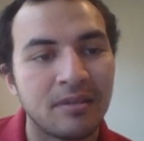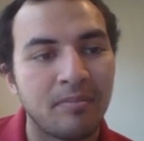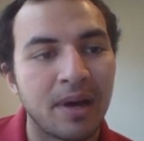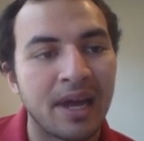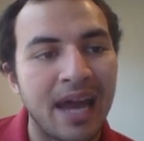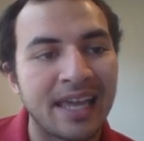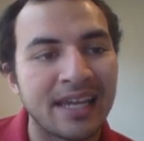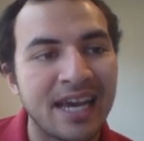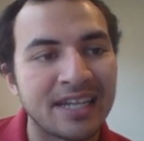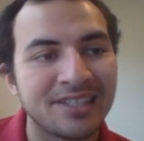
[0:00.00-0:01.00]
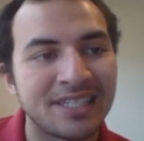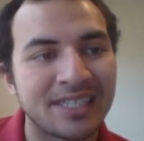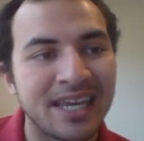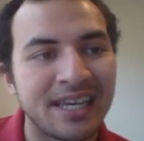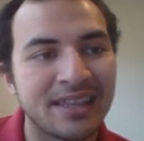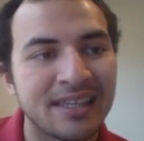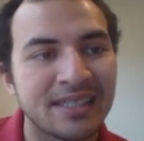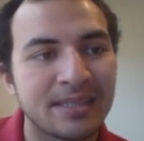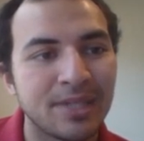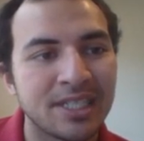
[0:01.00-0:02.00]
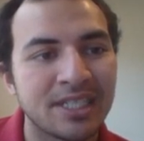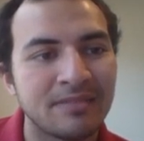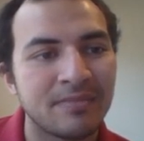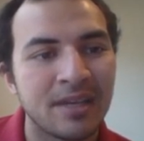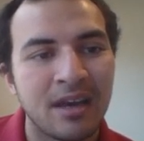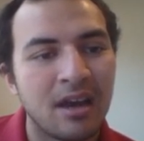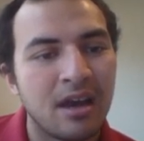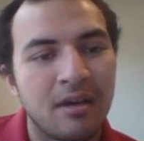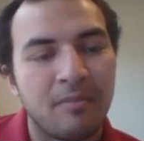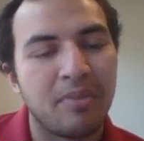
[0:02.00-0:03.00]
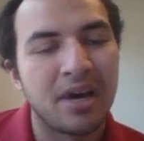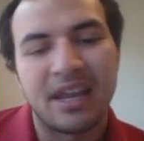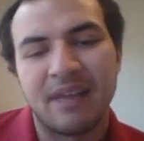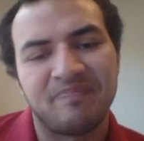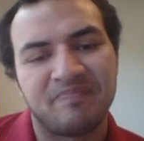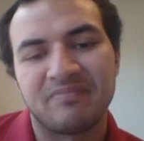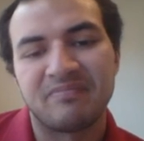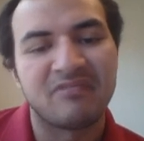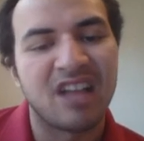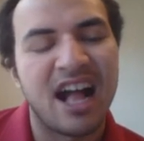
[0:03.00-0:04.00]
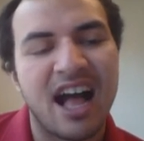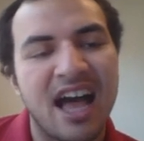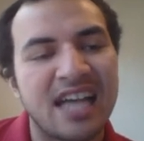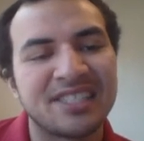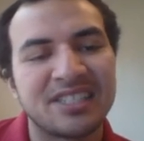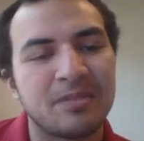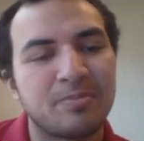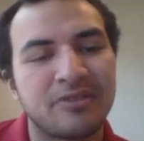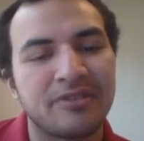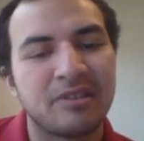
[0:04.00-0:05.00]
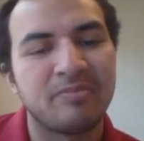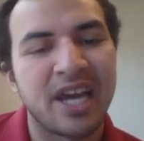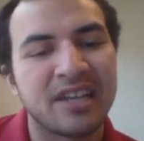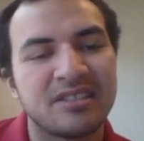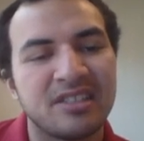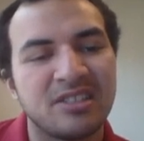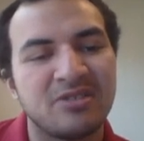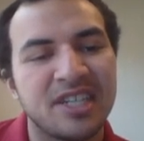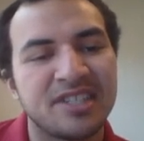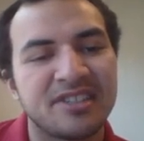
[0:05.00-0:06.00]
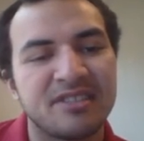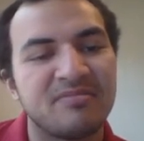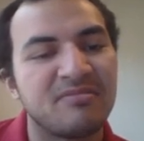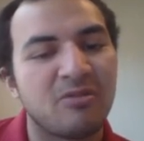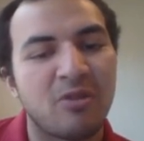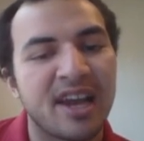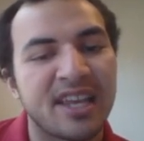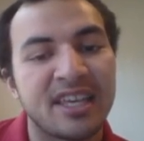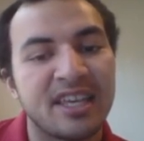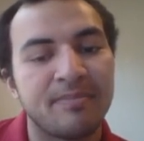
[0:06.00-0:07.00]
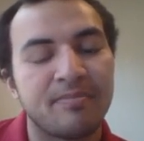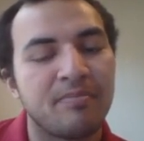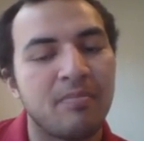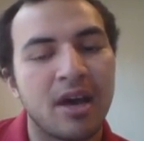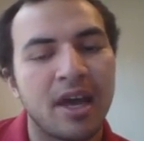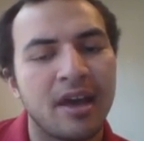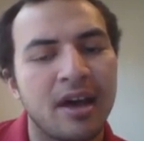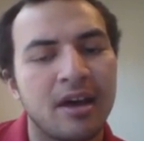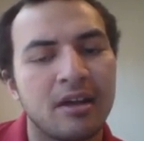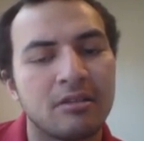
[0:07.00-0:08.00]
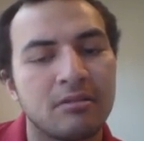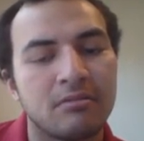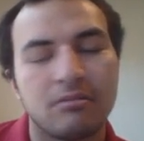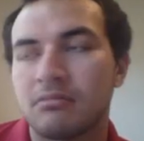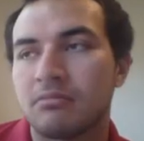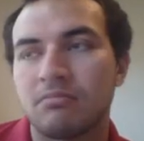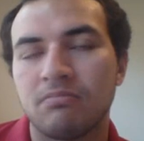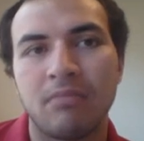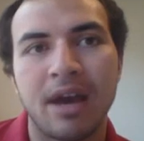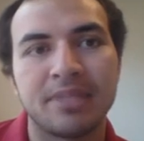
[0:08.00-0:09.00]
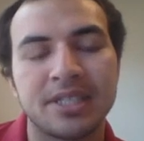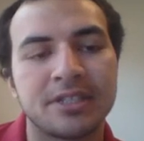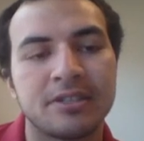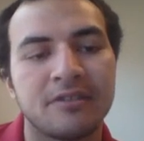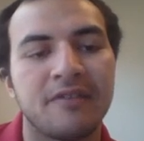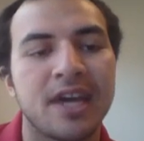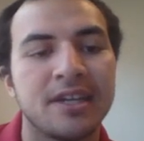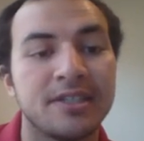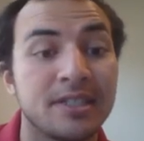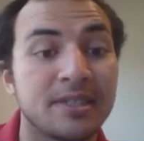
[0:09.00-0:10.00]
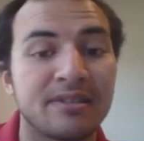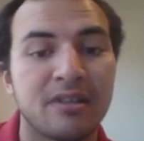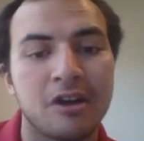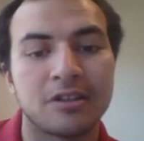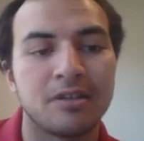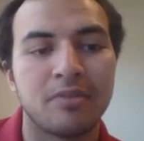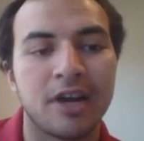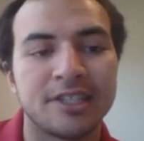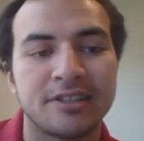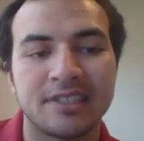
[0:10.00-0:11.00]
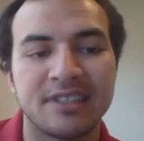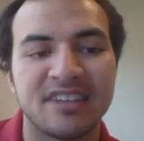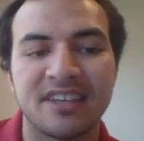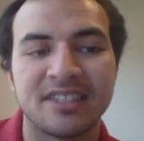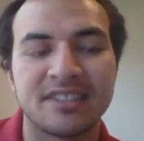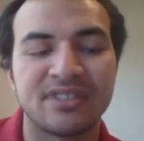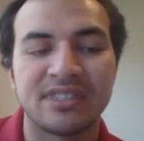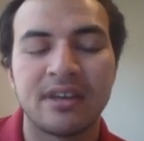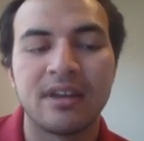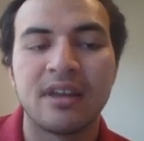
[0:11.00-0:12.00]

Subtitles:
But I can actually just take this bishop. But I still prefer my continuation, where I keep my my positional advantages and long-term pressure, to this.